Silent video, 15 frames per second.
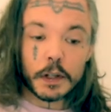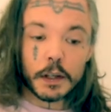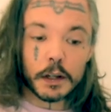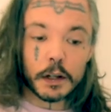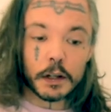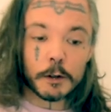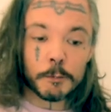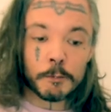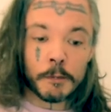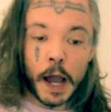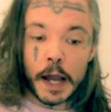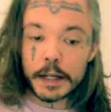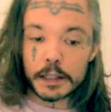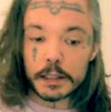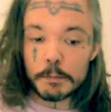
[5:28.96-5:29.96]

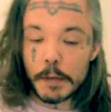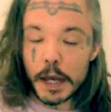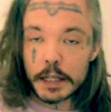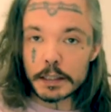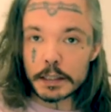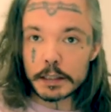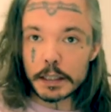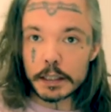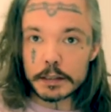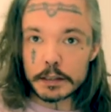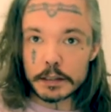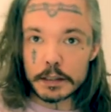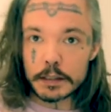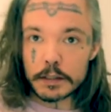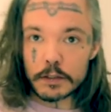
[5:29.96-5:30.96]
I can imagine
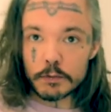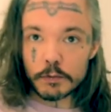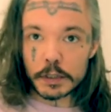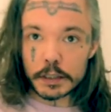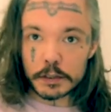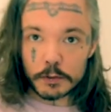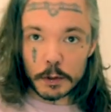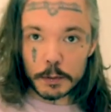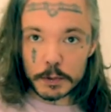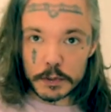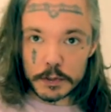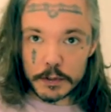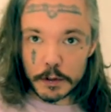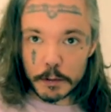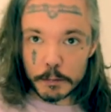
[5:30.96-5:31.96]
that this is really
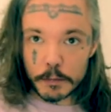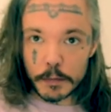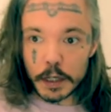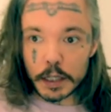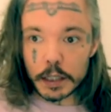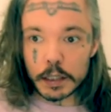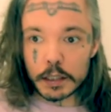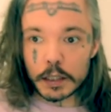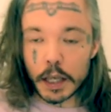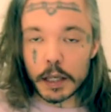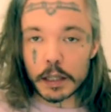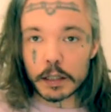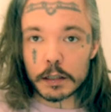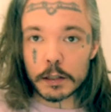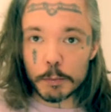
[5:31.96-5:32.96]
troublesome in
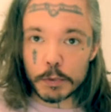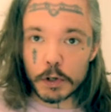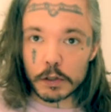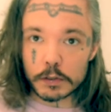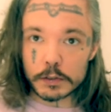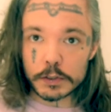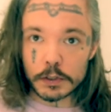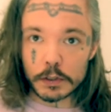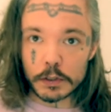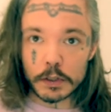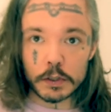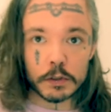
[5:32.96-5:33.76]
a club culture,